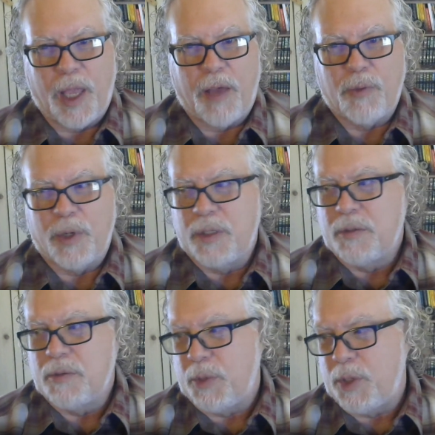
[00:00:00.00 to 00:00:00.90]
have
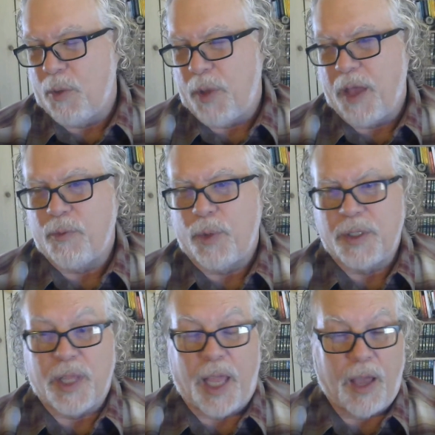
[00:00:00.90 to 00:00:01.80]
one. We don't have one.
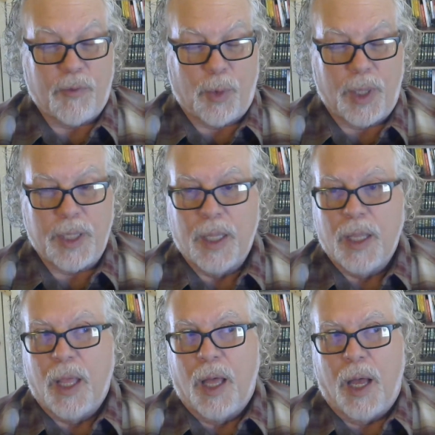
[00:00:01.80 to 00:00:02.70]
Do they have one?
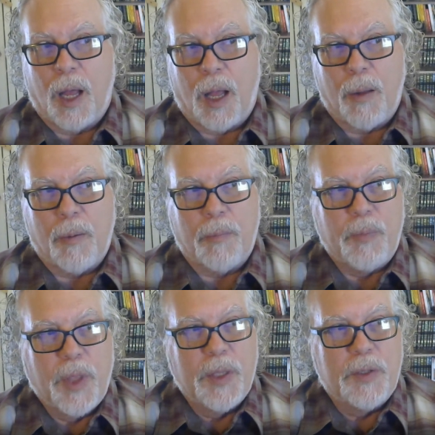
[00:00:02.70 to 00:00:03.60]

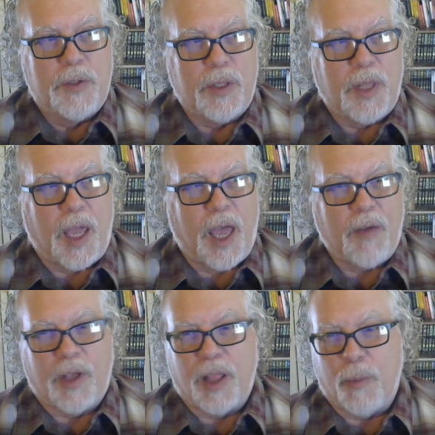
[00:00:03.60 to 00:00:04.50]
Do they
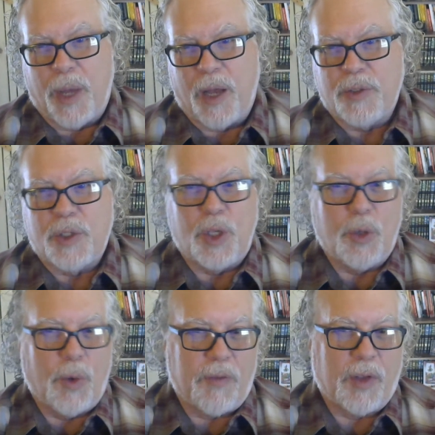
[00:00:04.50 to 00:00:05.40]
have a clubhouse? Do
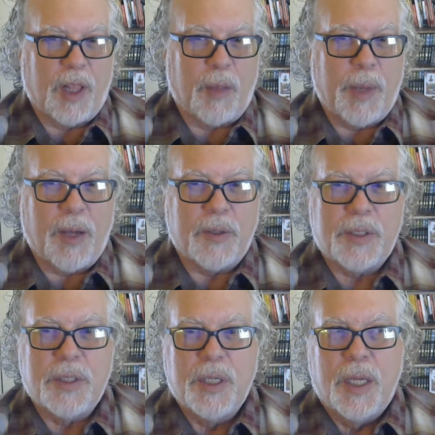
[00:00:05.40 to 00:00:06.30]
you have a
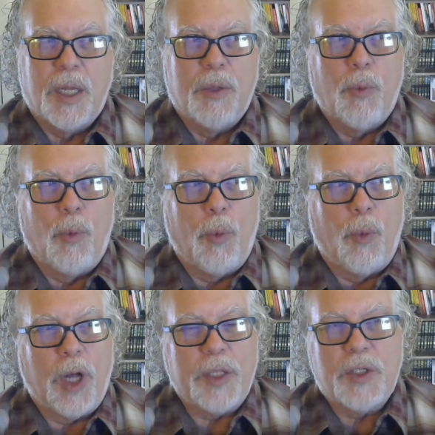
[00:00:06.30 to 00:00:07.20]
clubhouse?
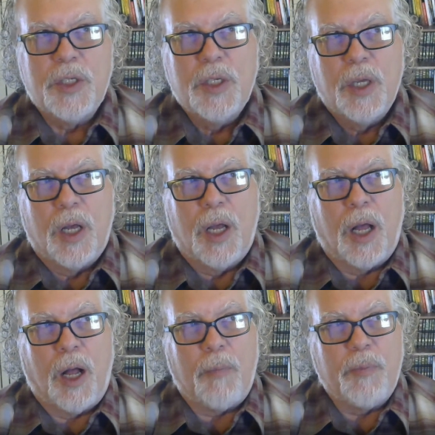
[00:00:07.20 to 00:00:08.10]
What?
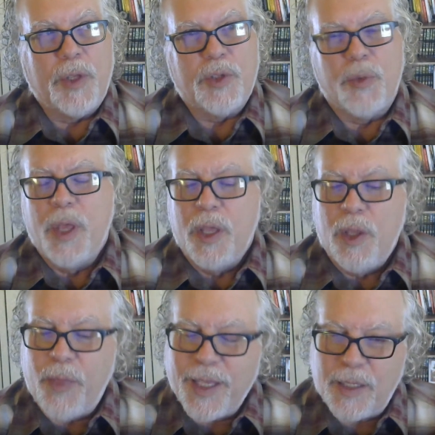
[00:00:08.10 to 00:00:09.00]
So
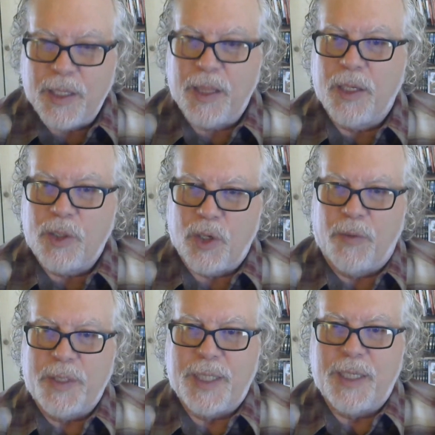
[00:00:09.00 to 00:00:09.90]
that's the
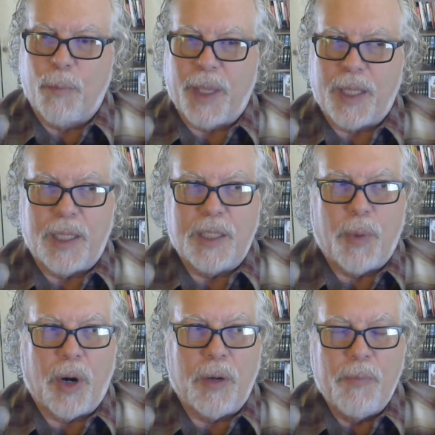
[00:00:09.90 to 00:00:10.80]
services amenities
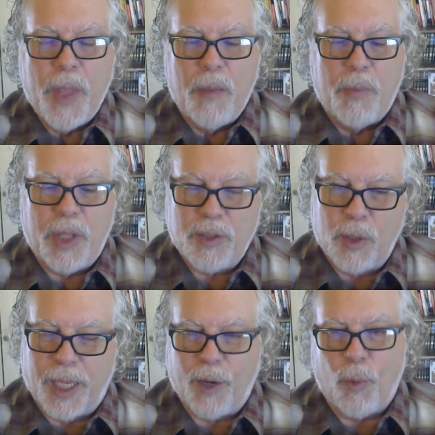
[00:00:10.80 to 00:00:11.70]
part. But also
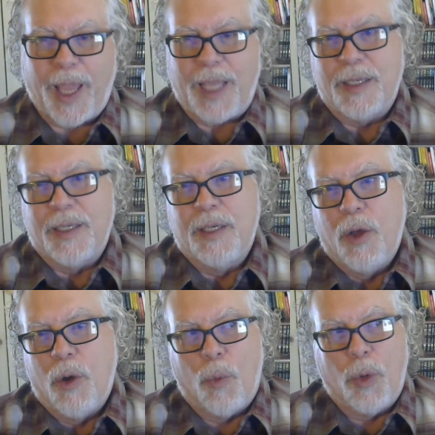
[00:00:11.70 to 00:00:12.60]
look at rate.
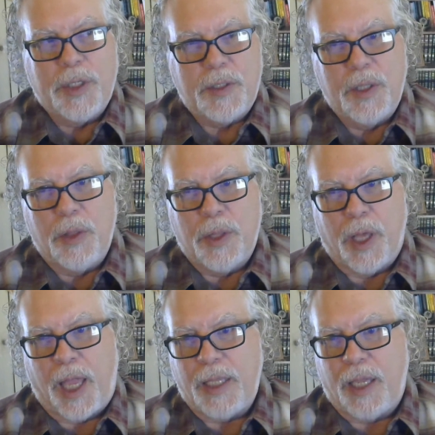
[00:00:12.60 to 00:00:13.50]
What's the
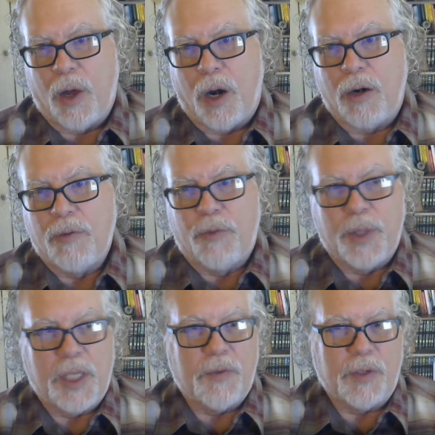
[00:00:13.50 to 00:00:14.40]
ADR for
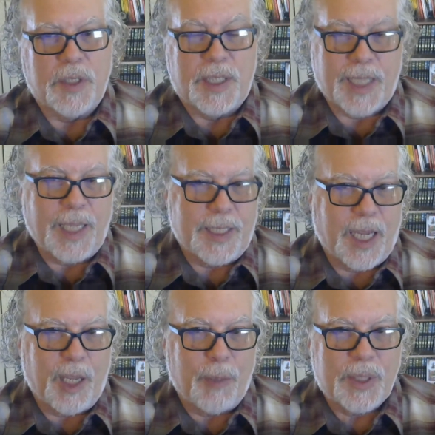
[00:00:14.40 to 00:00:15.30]
the different site
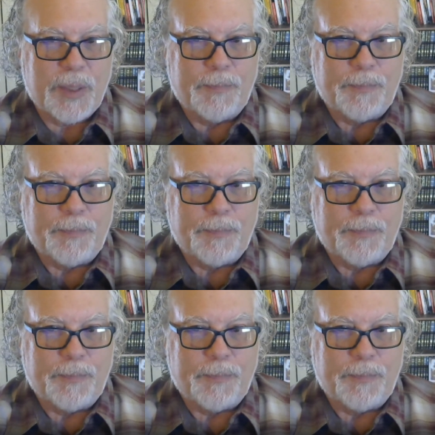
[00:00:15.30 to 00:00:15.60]
types